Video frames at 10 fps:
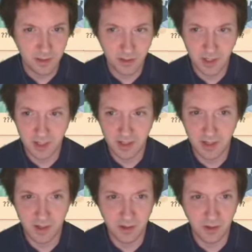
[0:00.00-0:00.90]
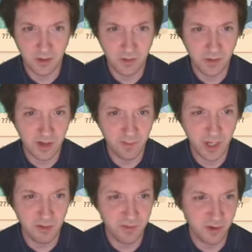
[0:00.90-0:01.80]
Okay, yeah, no. I've
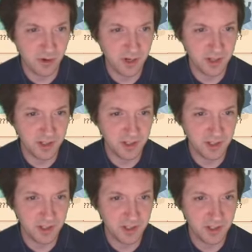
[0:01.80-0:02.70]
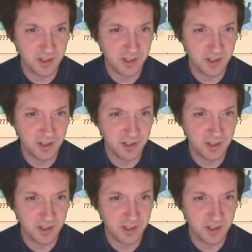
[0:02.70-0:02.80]
made a furnace.